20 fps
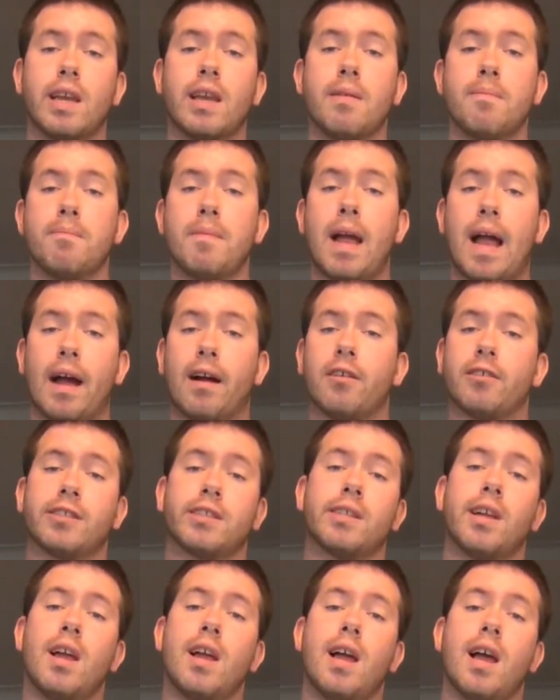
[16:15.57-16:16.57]
mouse,
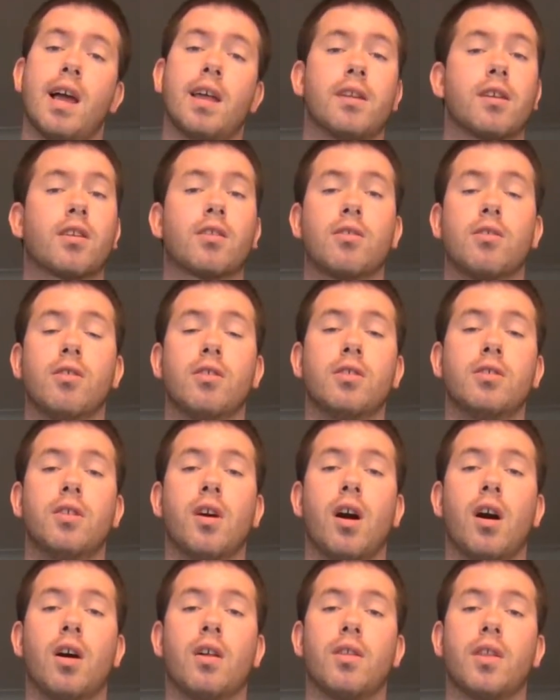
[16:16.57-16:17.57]
and they
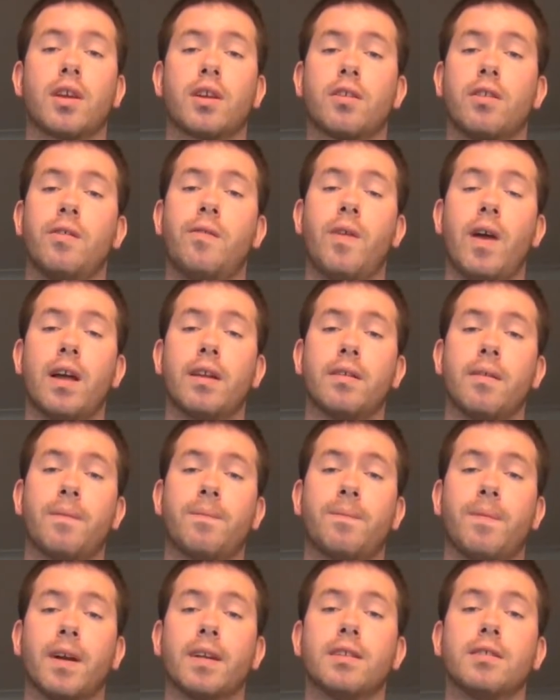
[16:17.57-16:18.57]
could end up
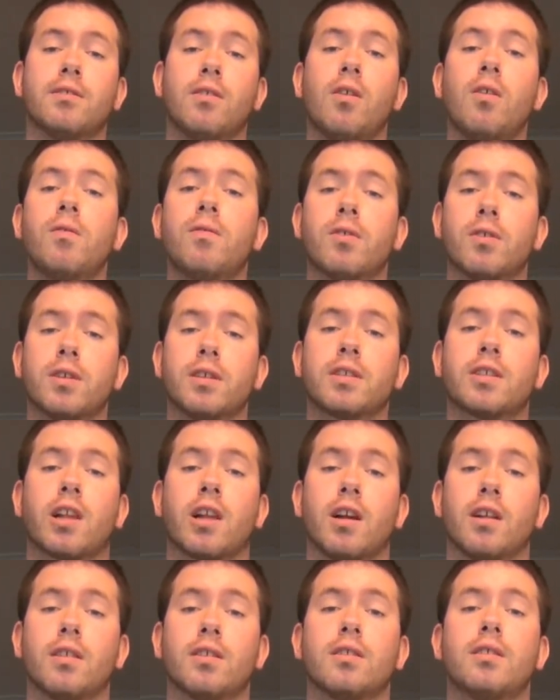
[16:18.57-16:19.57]
fighting over each
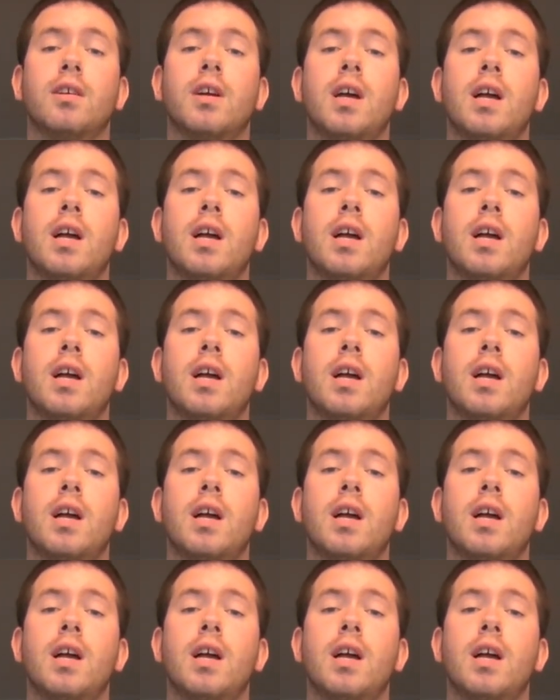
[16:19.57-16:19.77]
other.